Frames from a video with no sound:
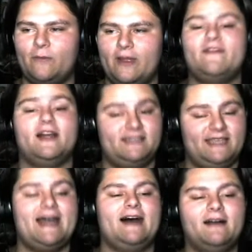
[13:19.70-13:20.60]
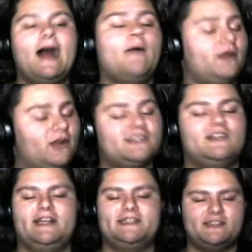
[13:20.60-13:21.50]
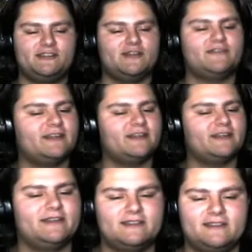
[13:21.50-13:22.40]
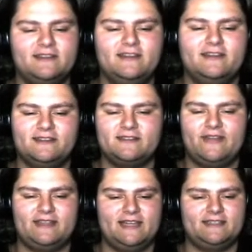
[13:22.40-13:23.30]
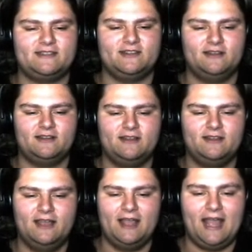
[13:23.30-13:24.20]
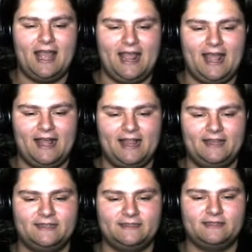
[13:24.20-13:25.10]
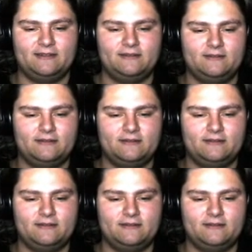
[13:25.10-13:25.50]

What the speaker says: We have not. Yeah, I would also like to see drifting because it's a fantastic song, and it's